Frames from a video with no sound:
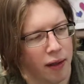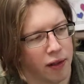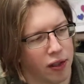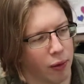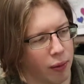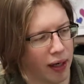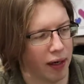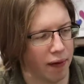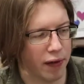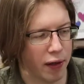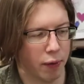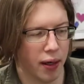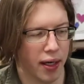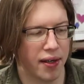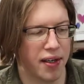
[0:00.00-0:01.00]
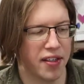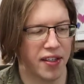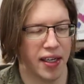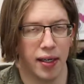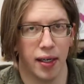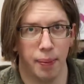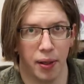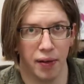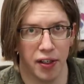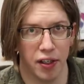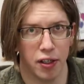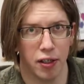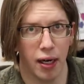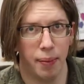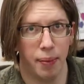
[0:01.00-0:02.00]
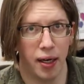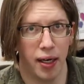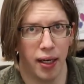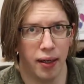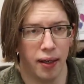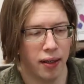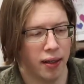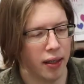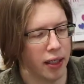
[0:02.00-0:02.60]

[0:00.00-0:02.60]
to where if you wanted to set it up on this tripod,